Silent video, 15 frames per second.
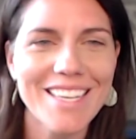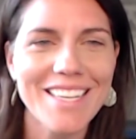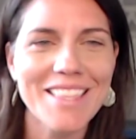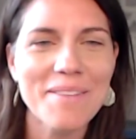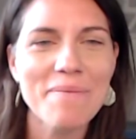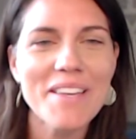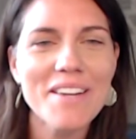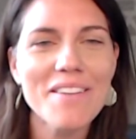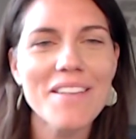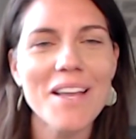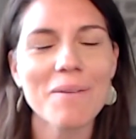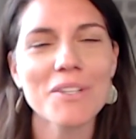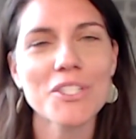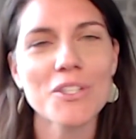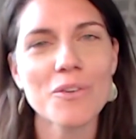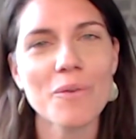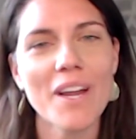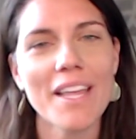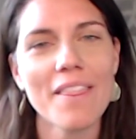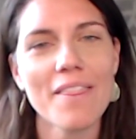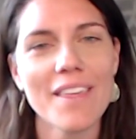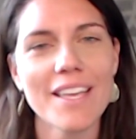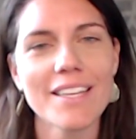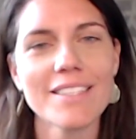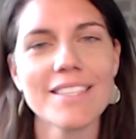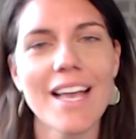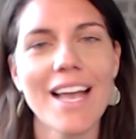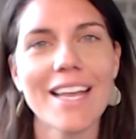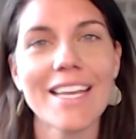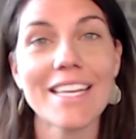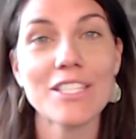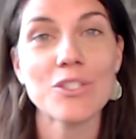In the middle, I want you to write things I can